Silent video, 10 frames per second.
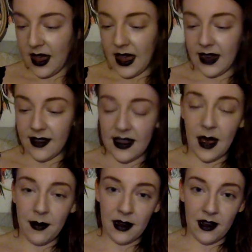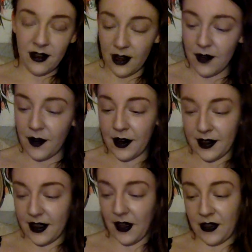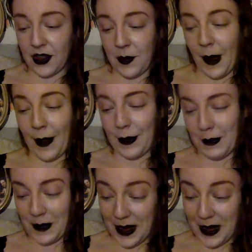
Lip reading: An examination of ourselves in the bathroom